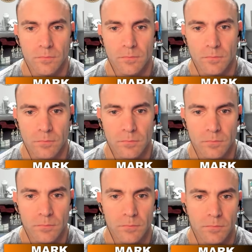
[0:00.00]

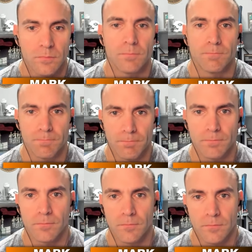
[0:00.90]

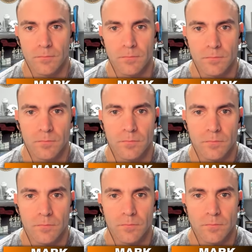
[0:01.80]

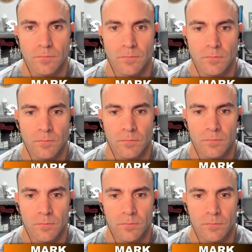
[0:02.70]

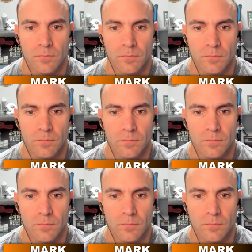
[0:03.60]
(not speaking)